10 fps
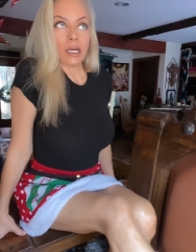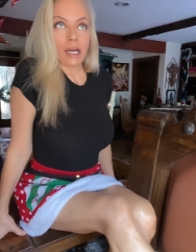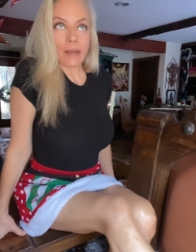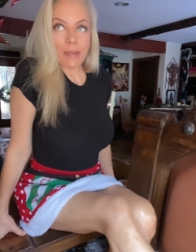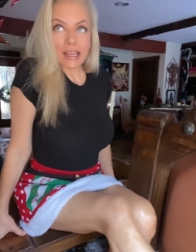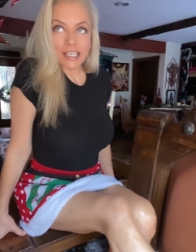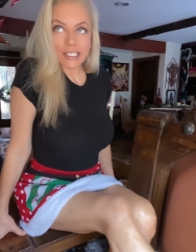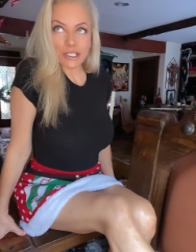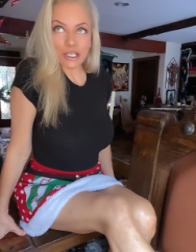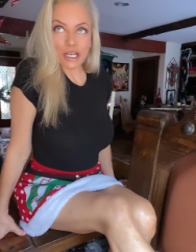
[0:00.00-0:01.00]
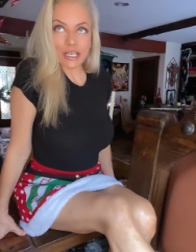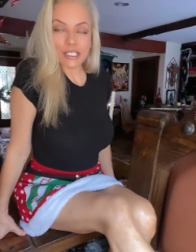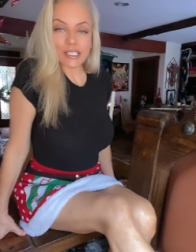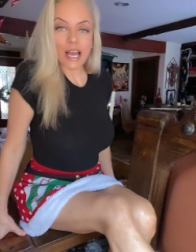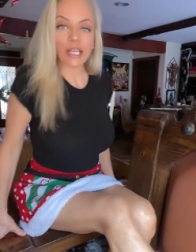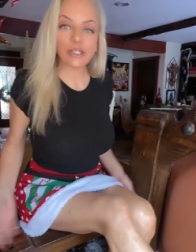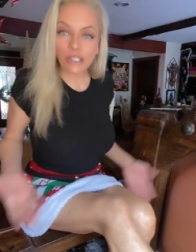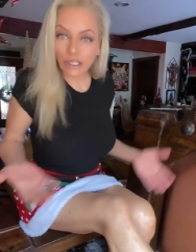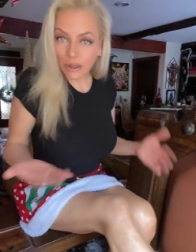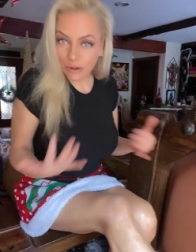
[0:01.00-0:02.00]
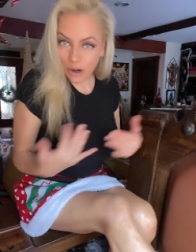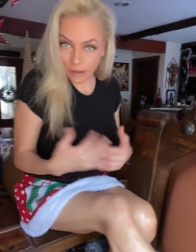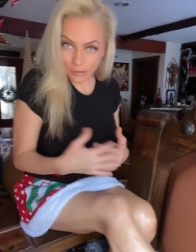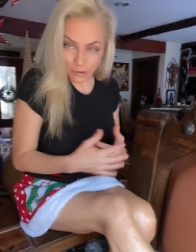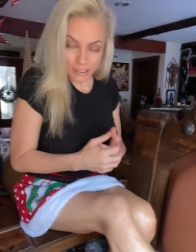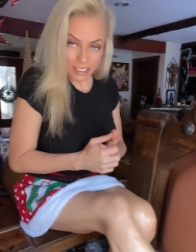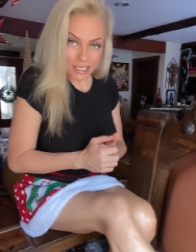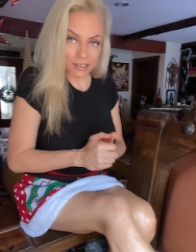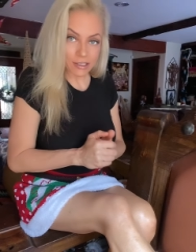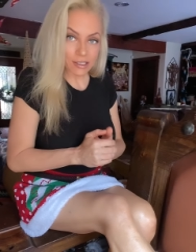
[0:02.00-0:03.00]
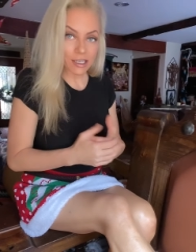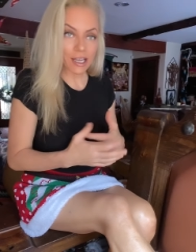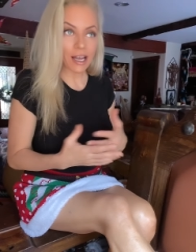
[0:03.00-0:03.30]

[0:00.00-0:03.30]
I make the enchiladas. I use the low-carb tortillas.